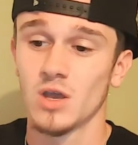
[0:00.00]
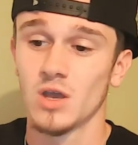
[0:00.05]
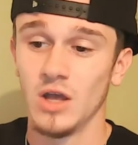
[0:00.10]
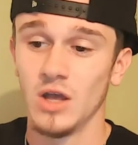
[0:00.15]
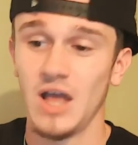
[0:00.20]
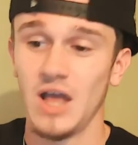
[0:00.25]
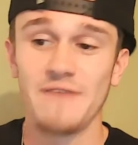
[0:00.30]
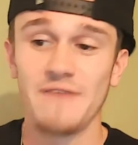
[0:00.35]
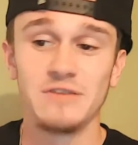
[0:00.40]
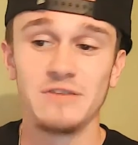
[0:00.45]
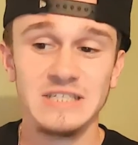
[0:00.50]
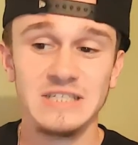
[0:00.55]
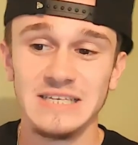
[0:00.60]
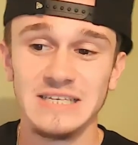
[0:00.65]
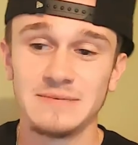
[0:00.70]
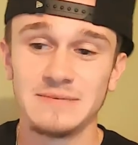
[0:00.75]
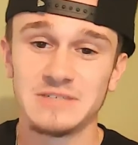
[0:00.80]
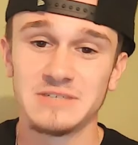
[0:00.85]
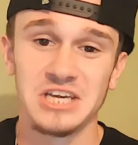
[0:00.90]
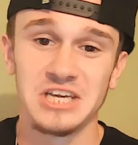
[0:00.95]
every
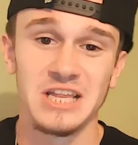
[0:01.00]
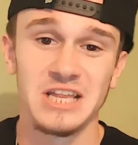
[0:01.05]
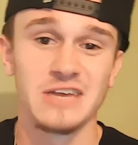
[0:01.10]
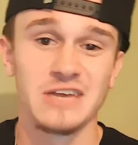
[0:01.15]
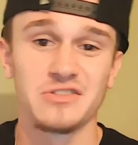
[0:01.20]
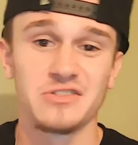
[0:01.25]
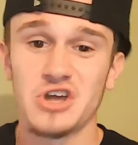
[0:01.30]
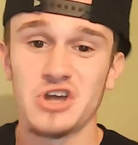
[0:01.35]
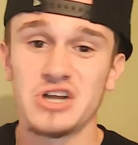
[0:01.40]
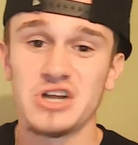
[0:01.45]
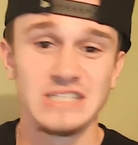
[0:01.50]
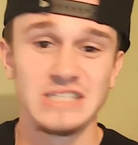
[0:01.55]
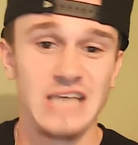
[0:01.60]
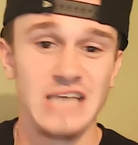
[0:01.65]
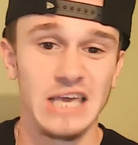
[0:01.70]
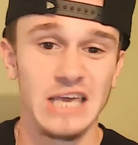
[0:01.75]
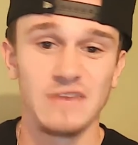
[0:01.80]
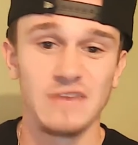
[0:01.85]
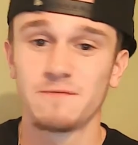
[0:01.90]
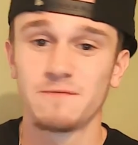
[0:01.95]
team's going to get like a 30
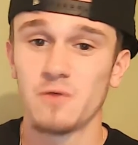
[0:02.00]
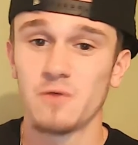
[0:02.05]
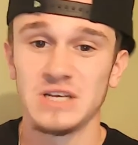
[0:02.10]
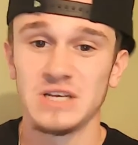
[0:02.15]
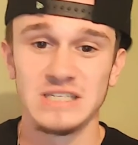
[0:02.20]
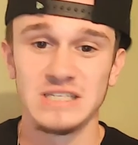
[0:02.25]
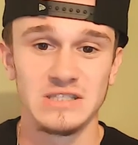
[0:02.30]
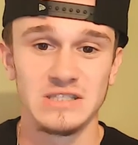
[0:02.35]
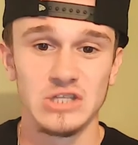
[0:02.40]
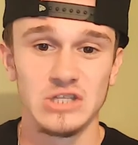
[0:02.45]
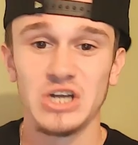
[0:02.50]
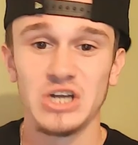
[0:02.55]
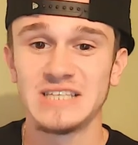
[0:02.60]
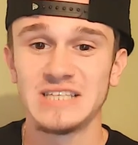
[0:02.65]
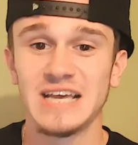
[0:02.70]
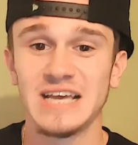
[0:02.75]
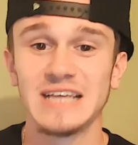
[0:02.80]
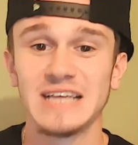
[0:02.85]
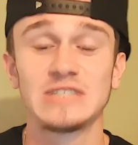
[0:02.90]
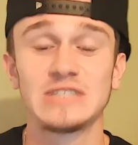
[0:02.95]

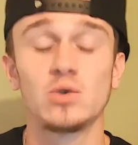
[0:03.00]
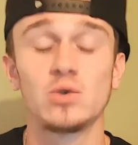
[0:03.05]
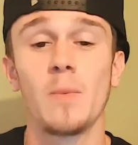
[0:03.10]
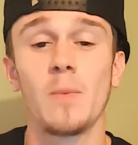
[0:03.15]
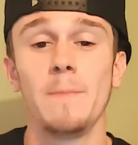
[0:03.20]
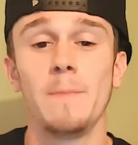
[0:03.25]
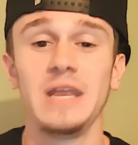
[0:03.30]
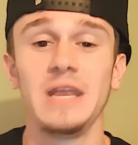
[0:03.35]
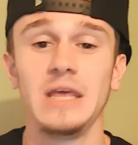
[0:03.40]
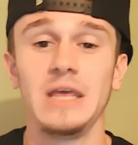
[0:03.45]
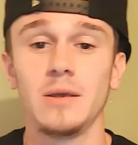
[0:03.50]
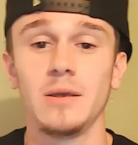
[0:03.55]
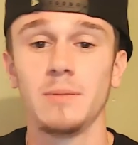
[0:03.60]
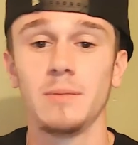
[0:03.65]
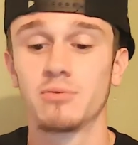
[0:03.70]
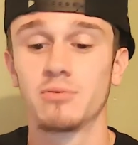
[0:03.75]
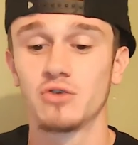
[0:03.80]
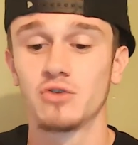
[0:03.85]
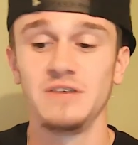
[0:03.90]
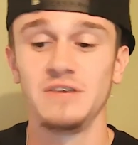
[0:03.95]
seconds to a minute
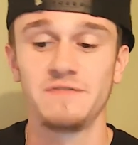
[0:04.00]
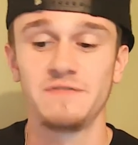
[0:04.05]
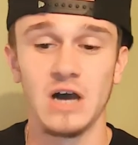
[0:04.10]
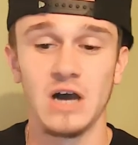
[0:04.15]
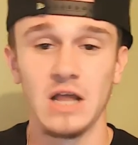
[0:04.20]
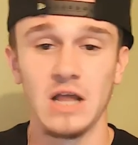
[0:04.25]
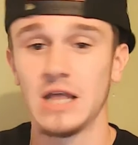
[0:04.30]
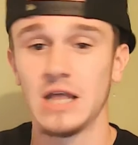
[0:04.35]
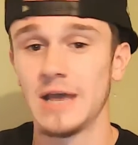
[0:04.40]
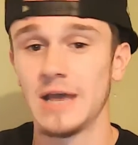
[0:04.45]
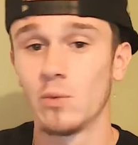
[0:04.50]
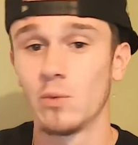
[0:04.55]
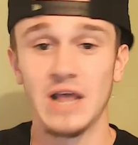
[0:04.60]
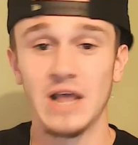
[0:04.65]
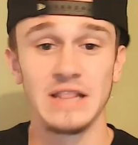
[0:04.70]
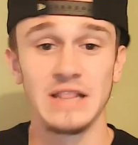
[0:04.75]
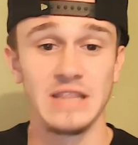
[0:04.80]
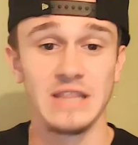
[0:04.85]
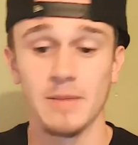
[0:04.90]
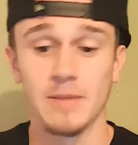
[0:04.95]
brief on like what
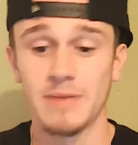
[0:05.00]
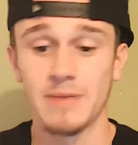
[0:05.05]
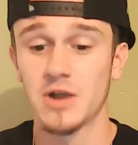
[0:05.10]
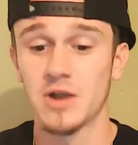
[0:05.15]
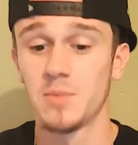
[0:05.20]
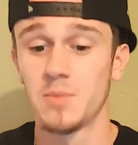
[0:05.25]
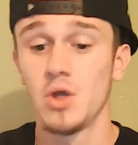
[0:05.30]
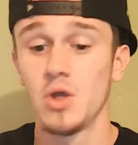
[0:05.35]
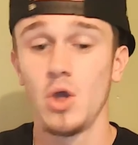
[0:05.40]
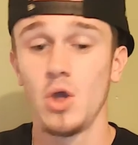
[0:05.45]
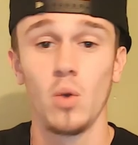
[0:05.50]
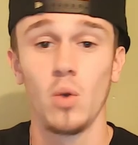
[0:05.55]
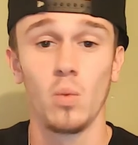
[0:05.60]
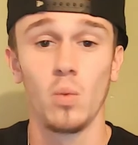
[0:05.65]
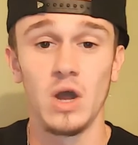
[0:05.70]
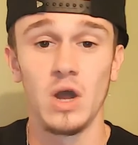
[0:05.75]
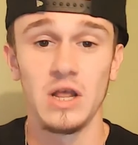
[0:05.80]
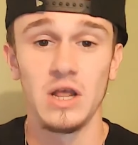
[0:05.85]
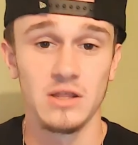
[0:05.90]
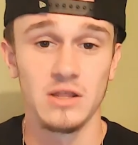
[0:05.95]
I think about them,
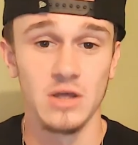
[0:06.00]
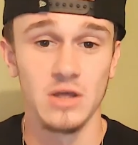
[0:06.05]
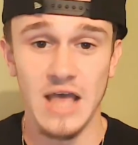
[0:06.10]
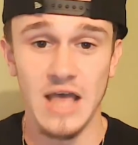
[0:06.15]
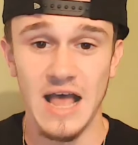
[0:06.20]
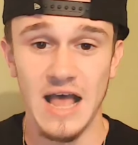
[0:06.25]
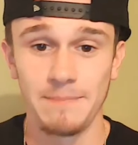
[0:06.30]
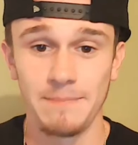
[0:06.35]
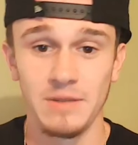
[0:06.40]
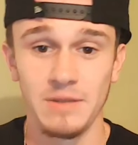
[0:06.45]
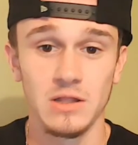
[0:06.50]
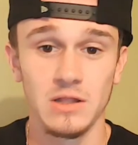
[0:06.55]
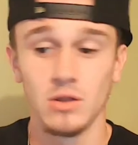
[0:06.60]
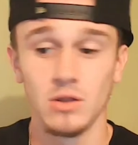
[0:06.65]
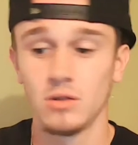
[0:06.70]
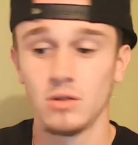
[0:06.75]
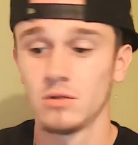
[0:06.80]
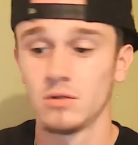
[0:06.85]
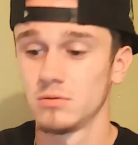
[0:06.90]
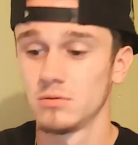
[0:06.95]
what is going to happen,
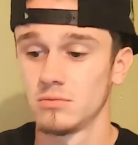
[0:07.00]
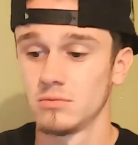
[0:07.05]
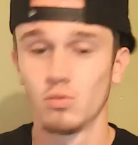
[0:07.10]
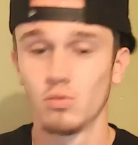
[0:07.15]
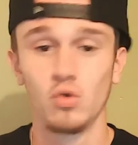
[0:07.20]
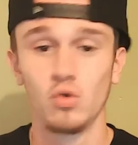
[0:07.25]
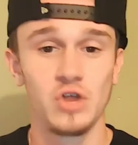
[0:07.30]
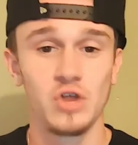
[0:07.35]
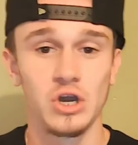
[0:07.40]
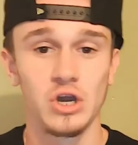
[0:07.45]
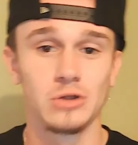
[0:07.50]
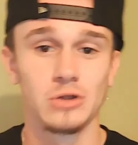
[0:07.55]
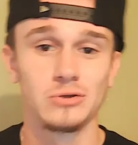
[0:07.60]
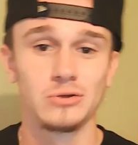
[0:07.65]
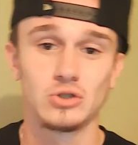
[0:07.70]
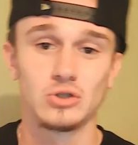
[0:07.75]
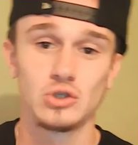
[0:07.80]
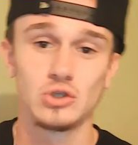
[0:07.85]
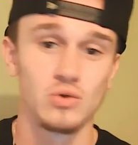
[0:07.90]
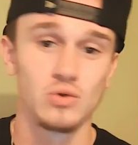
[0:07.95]
who they're going to
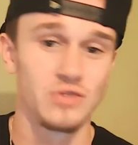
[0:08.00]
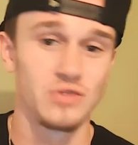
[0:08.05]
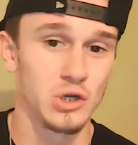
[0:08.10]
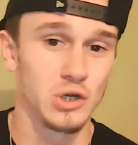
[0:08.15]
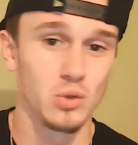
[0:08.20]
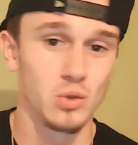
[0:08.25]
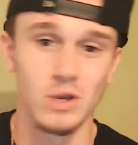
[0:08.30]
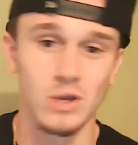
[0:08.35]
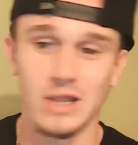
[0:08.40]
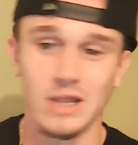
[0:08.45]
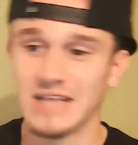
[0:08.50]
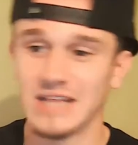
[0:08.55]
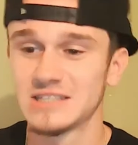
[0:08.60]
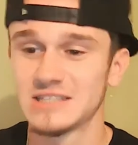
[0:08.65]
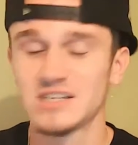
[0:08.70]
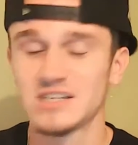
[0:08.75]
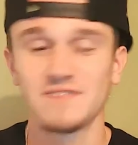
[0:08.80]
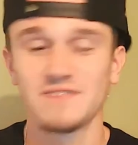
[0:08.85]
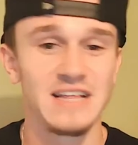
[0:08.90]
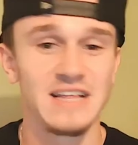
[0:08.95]
lose to, what they're going to win, like
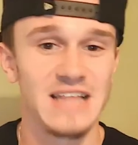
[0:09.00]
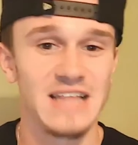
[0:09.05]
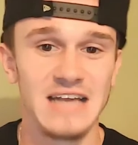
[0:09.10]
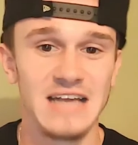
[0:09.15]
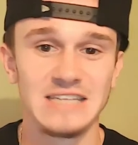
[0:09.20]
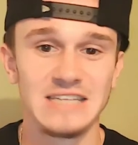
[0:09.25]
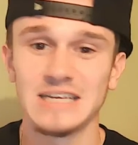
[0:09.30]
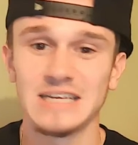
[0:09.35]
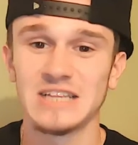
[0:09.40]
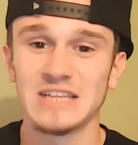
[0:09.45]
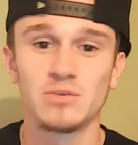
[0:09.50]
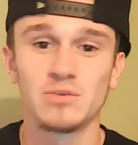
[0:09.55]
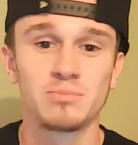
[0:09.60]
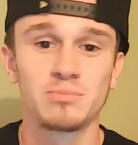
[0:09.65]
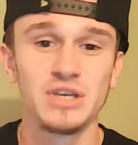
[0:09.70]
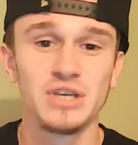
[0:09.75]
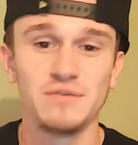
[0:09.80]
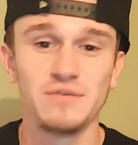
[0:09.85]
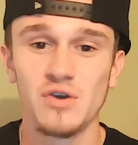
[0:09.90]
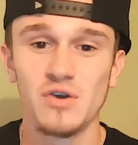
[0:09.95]
stuff like that. Just like a little
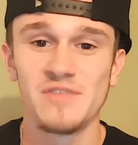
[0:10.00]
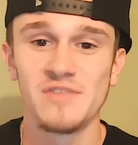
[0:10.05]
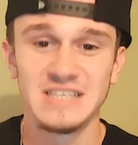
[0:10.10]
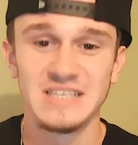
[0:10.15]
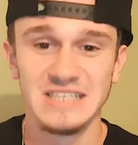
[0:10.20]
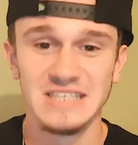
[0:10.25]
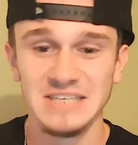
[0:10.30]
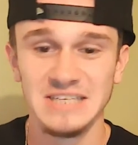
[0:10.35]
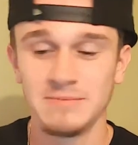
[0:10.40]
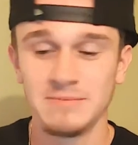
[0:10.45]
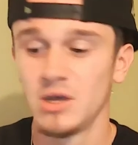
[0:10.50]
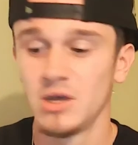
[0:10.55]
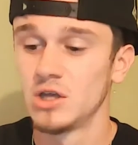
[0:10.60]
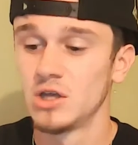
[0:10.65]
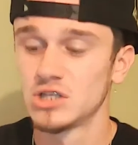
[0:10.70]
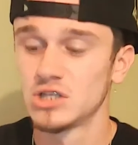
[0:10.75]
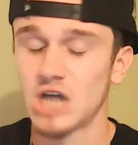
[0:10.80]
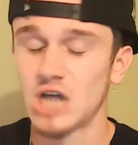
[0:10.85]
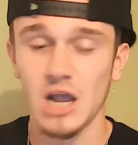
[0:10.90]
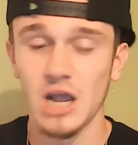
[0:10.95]
preview of the team,
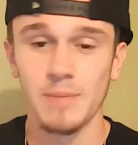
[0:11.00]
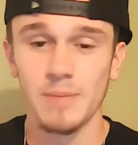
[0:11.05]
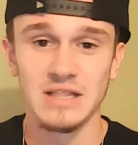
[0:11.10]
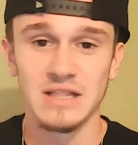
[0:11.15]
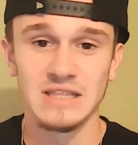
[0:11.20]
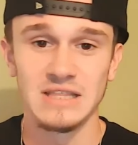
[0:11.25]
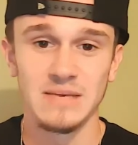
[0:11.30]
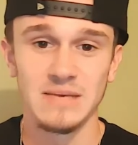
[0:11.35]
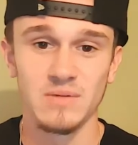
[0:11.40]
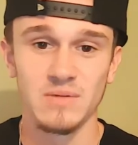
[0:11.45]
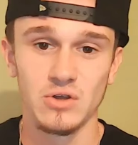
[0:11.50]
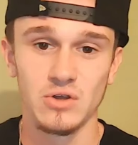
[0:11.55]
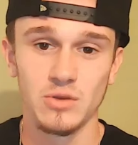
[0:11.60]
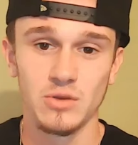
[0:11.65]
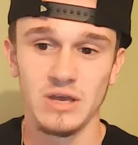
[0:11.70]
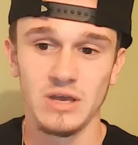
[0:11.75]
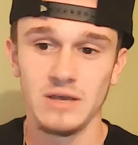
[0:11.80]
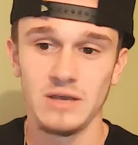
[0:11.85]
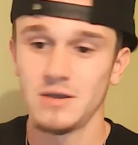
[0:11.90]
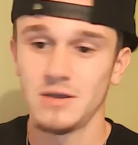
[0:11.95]
talk about the team a little
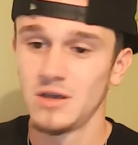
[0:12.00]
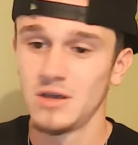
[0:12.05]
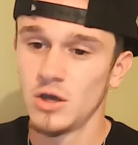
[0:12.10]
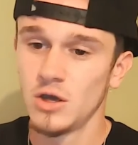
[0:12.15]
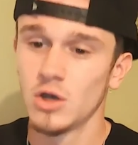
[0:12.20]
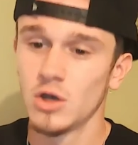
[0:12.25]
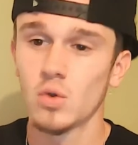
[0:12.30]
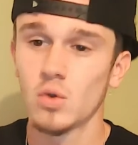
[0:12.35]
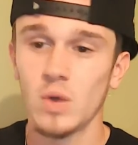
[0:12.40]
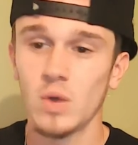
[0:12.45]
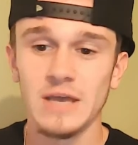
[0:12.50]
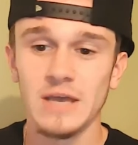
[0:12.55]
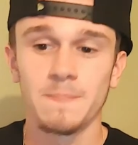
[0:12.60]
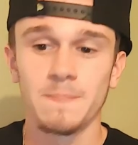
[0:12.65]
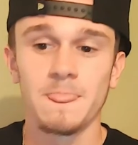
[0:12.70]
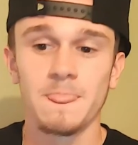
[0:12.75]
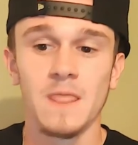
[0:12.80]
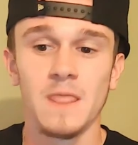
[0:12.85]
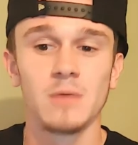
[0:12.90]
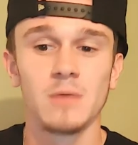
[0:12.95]
bit
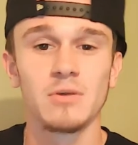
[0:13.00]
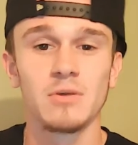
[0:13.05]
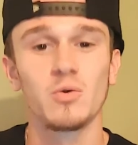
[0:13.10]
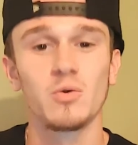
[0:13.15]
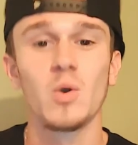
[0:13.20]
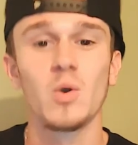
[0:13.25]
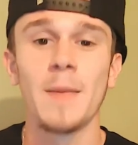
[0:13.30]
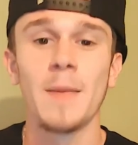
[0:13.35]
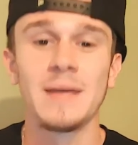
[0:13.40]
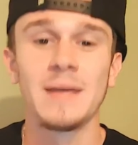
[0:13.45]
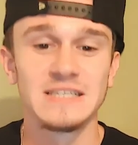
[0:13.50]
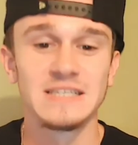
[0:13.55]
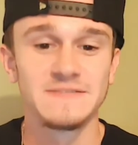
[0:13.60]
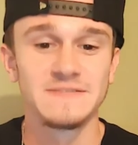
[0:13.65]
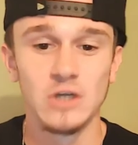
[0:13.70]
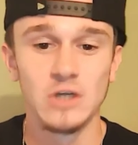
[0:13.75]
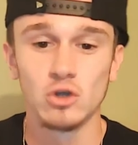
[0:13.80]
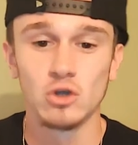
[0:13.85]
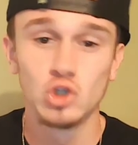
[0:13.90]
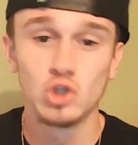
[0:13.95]
quick, because we don't want to make this
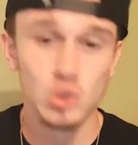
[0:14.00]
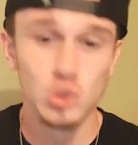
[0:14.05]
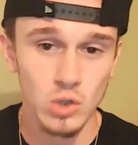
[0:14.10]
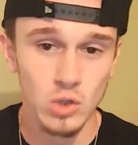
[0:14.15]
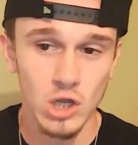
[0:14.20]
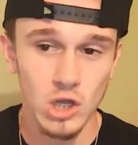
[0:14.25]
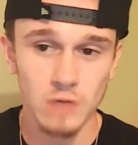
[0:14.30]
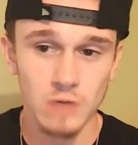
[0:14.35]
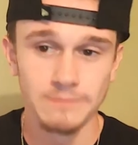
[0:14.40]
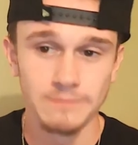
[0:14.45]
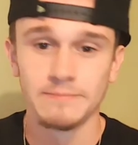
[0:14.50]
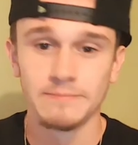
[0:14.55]
video too long.